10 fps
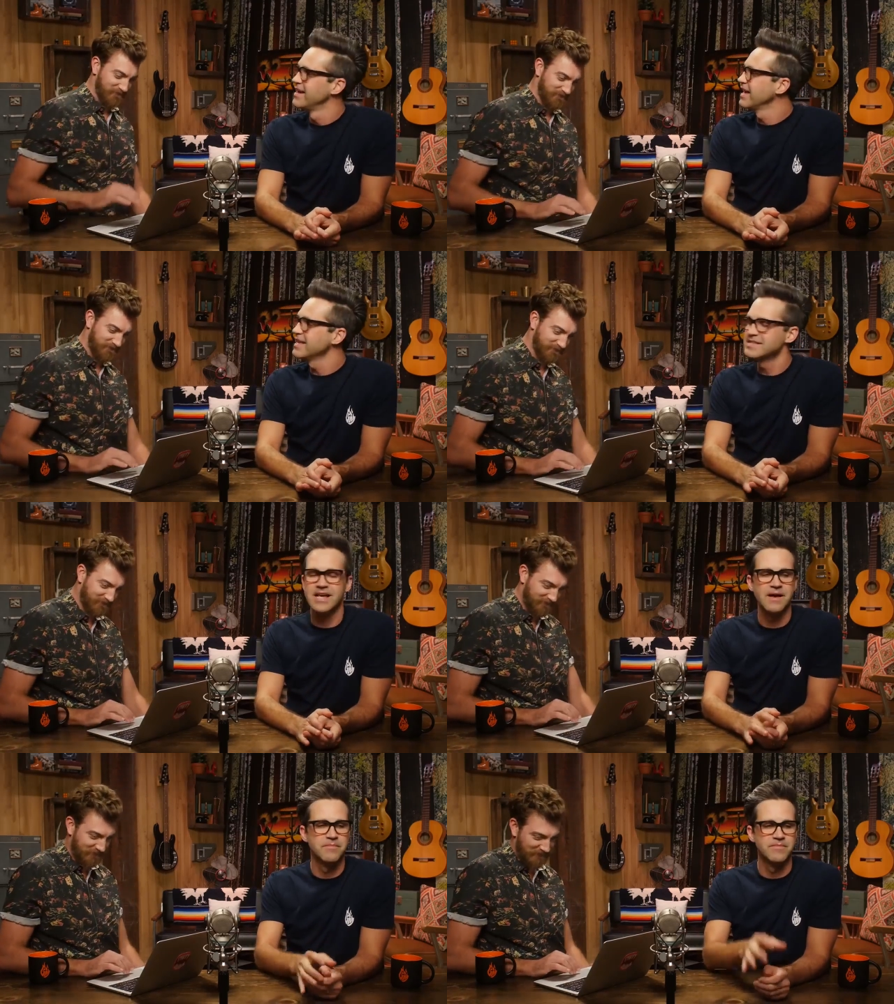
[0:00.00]

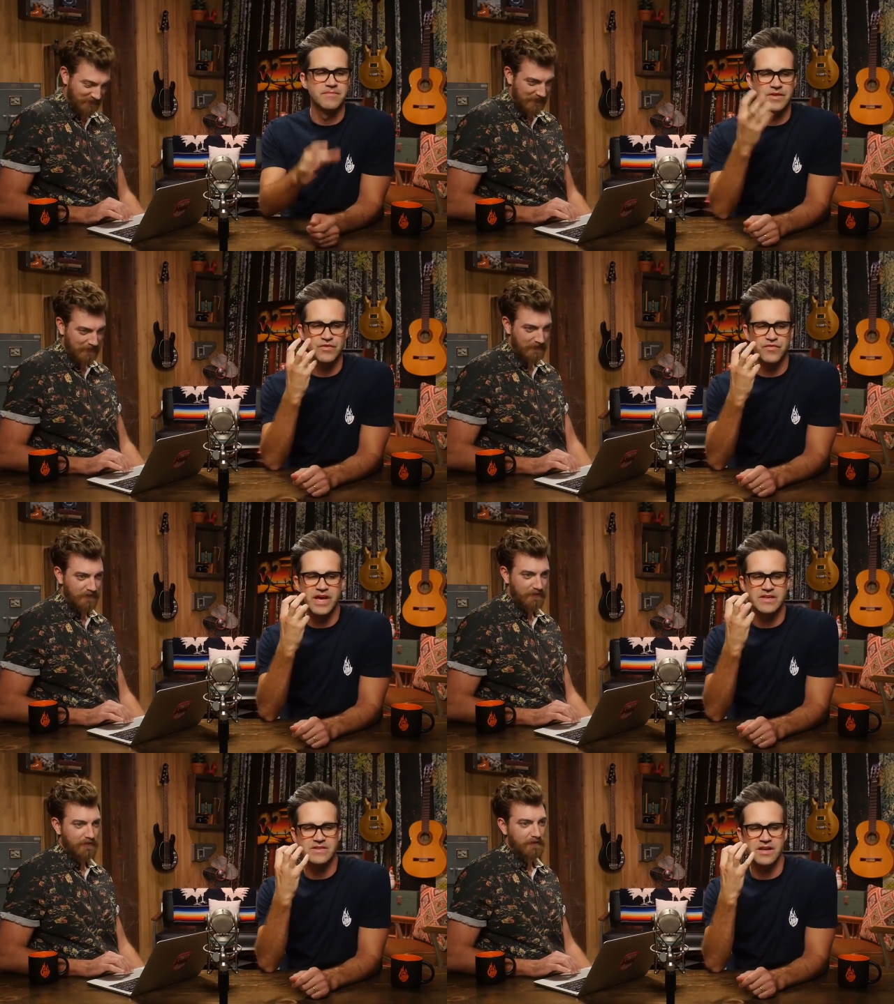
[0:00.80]
Speaker 1: His um his
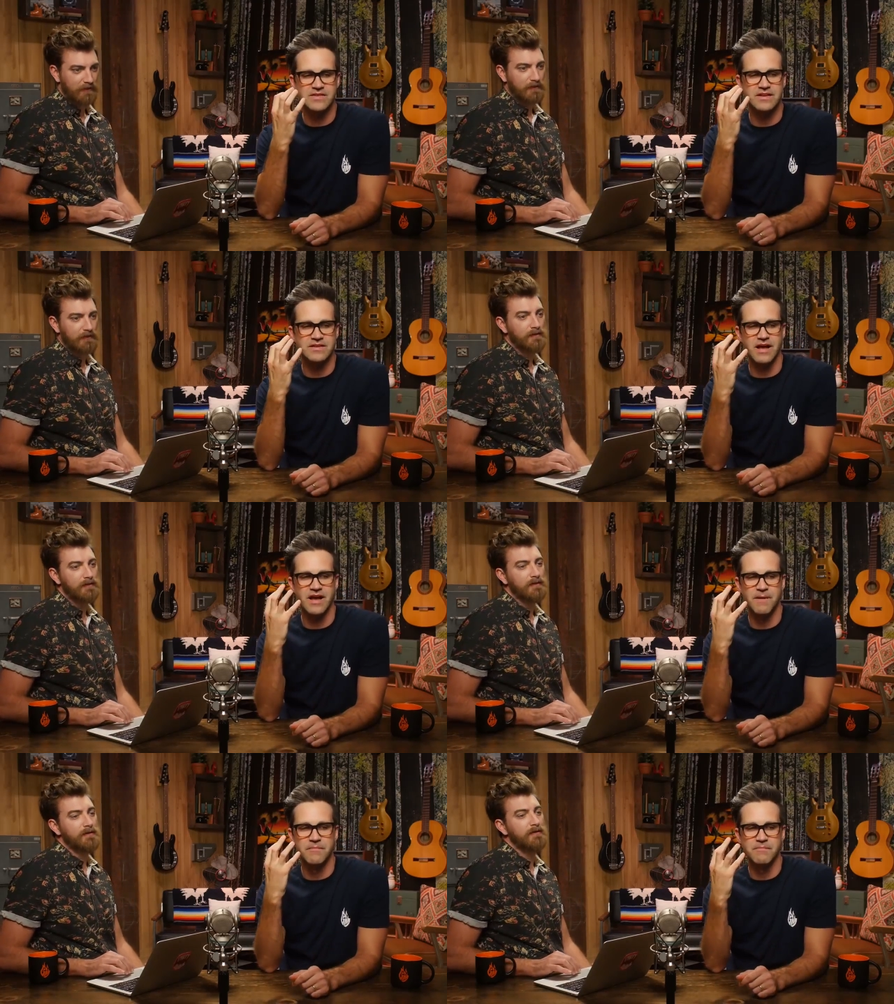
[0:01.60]
face doesn't
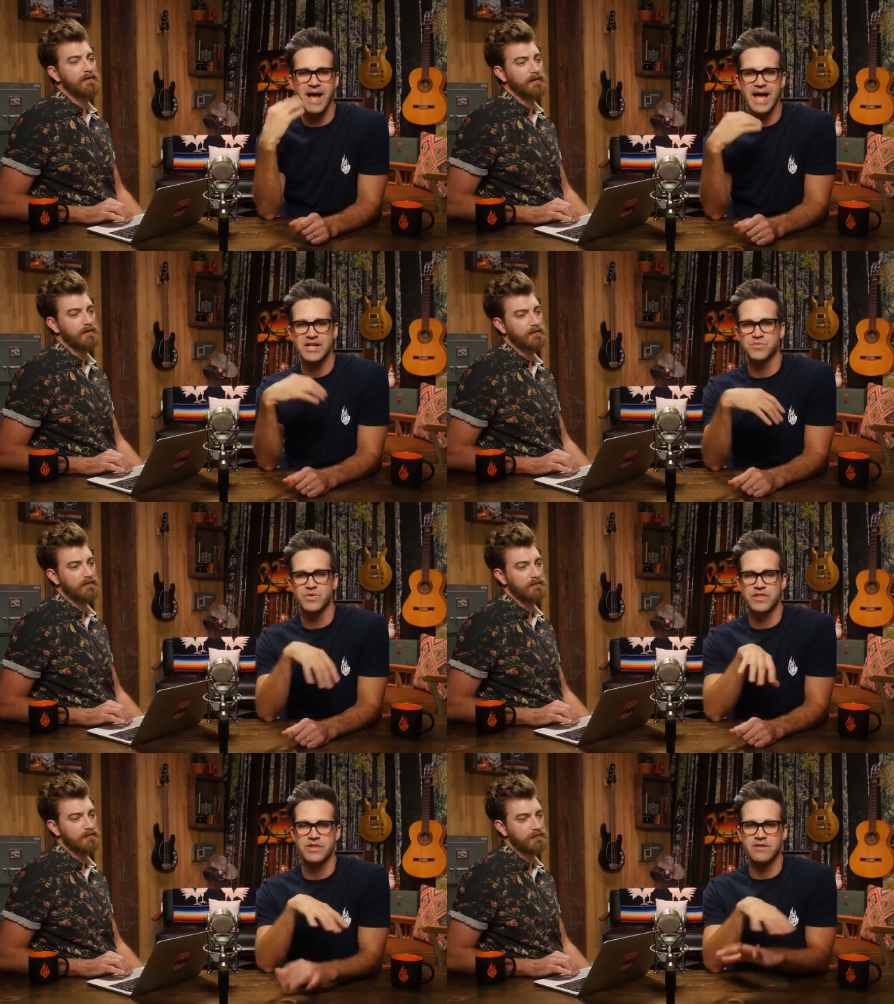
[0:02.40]
um match
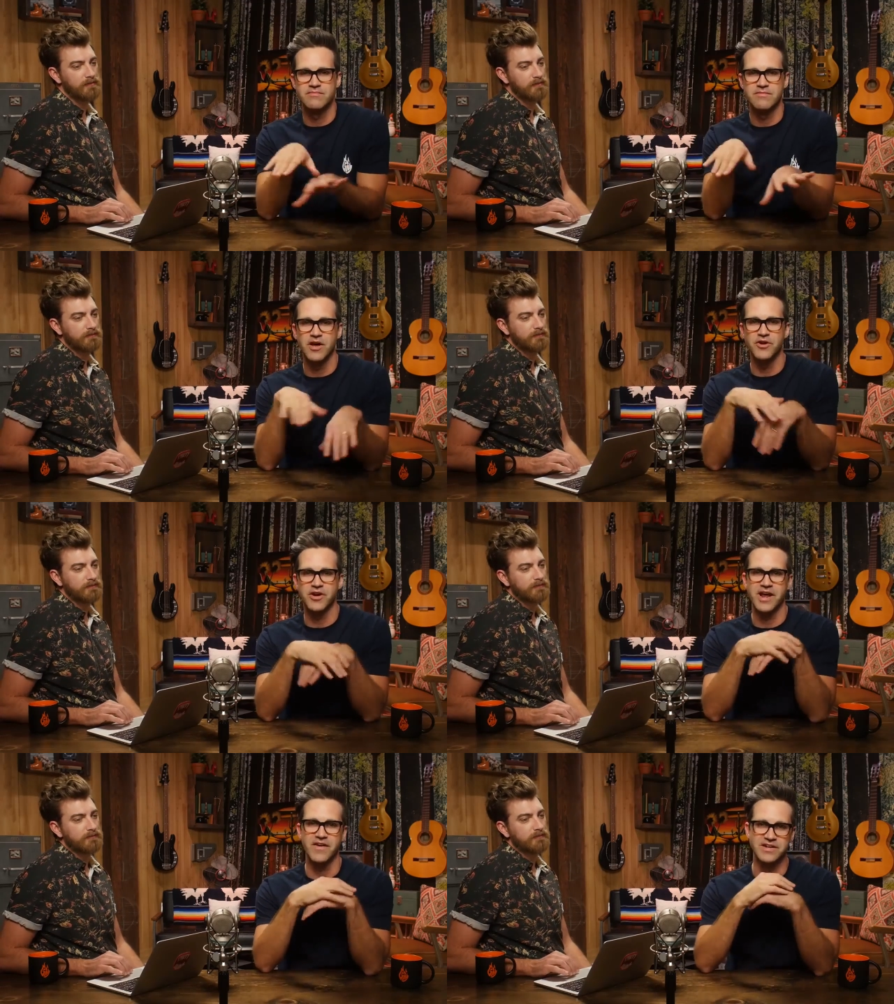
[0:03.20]
with the
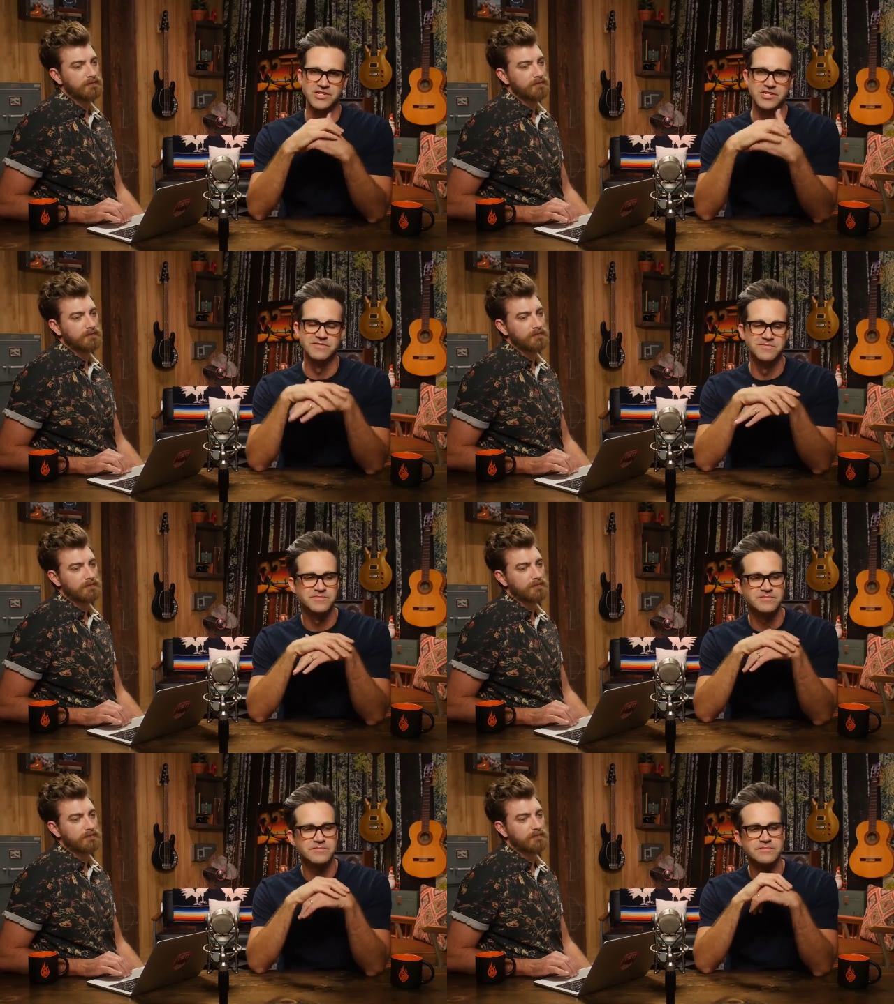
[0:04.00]
undercarriage.
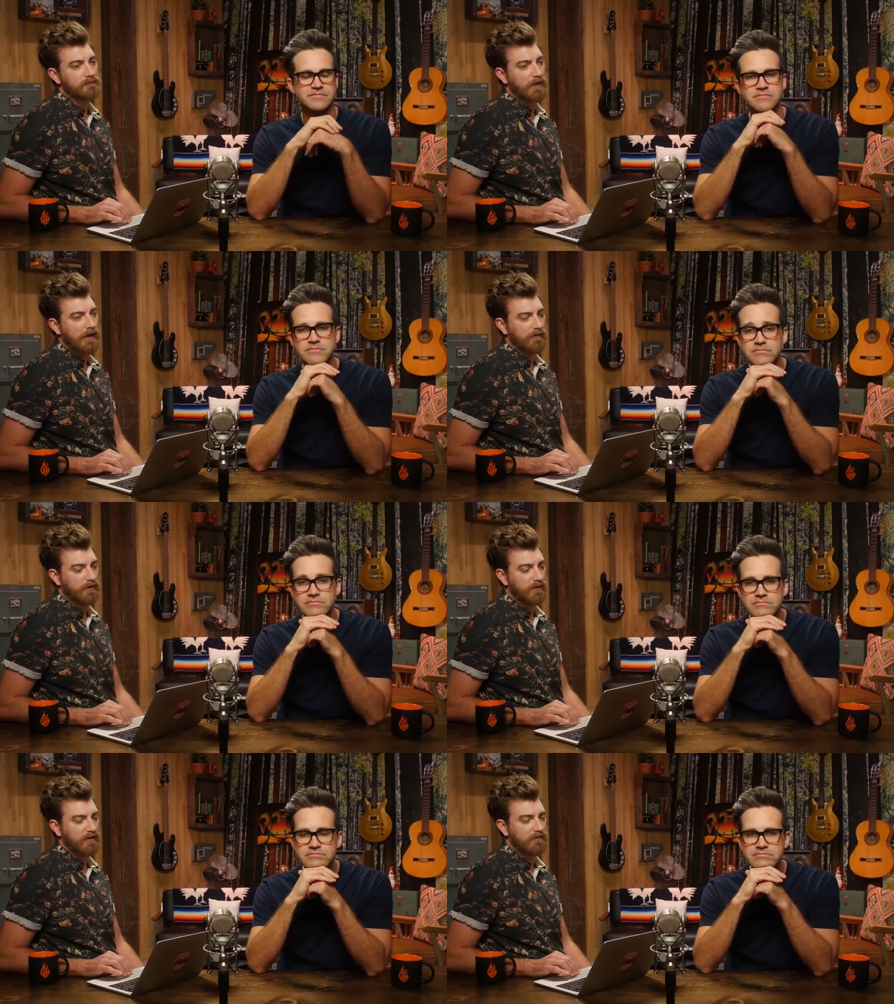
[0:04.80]
Right.
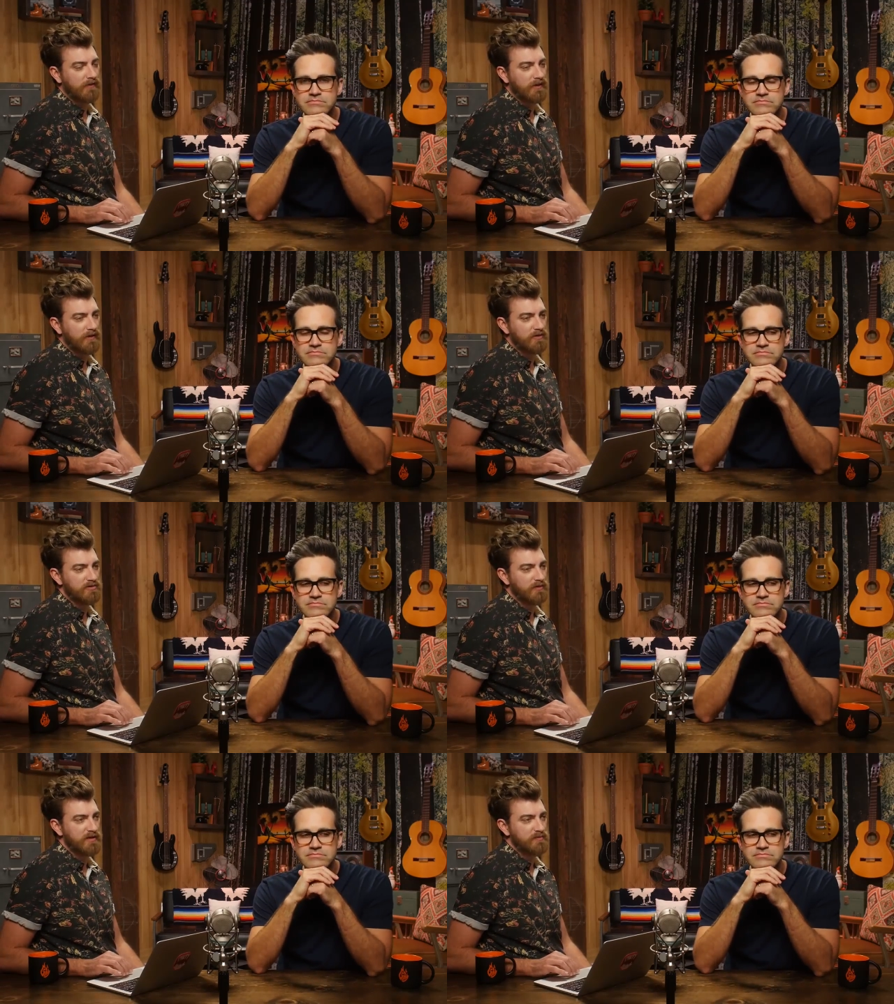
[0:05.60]
Well,
Speaker 2: you know what? He
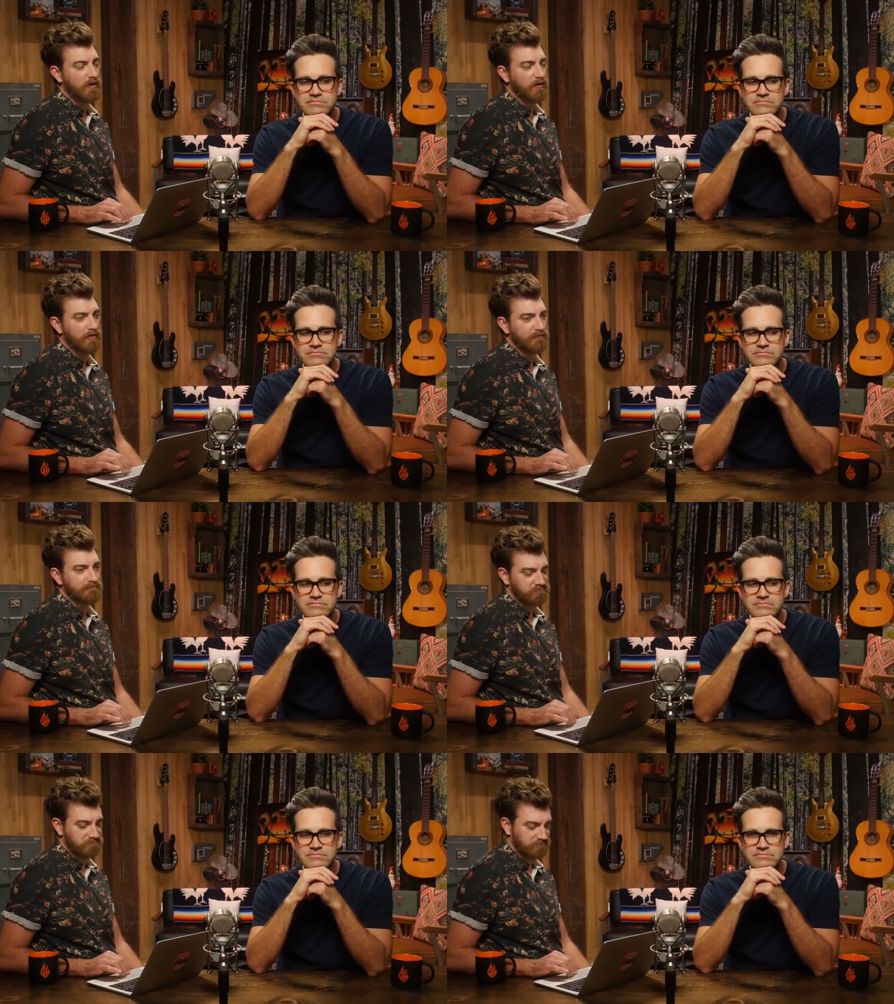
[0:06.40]
knows what he's worth.
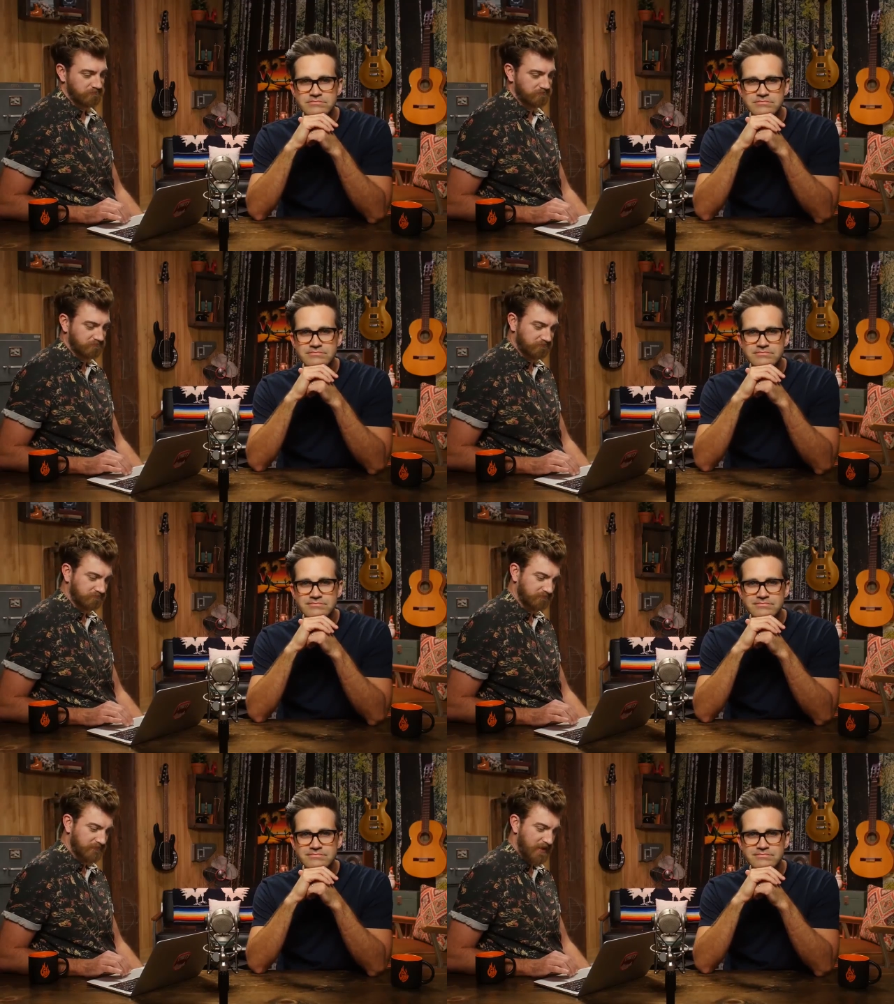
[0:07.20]

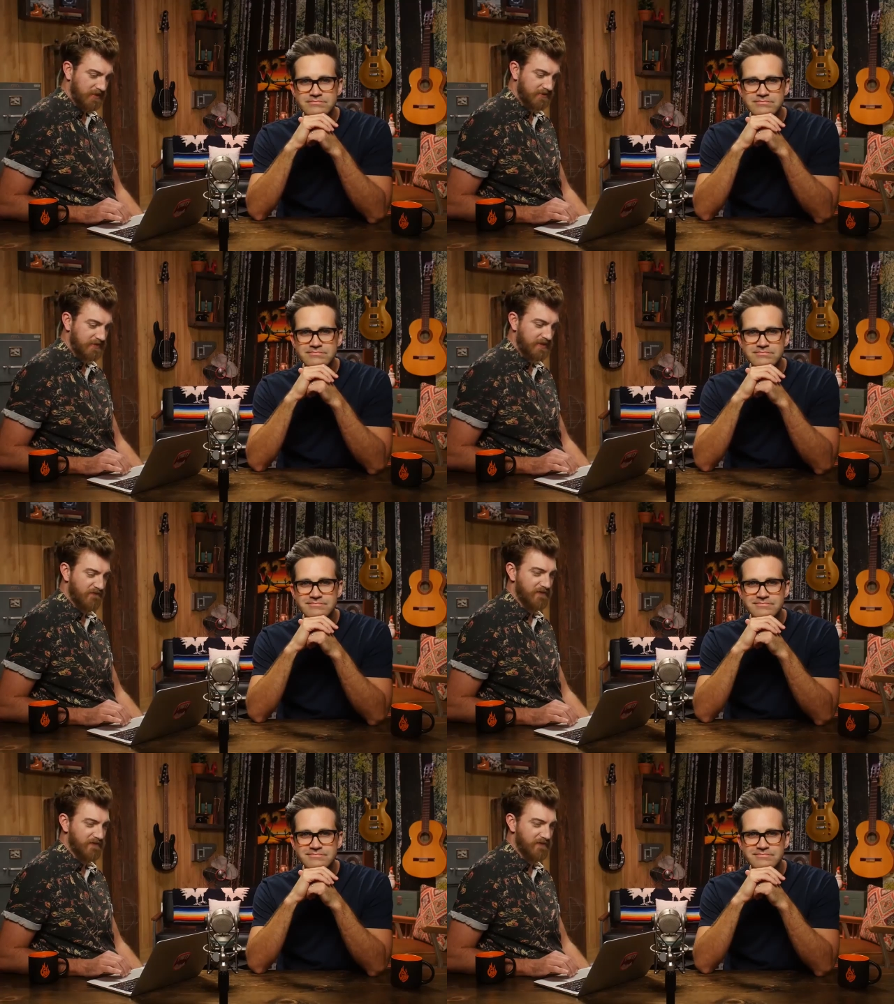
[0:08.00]
He doesn't need to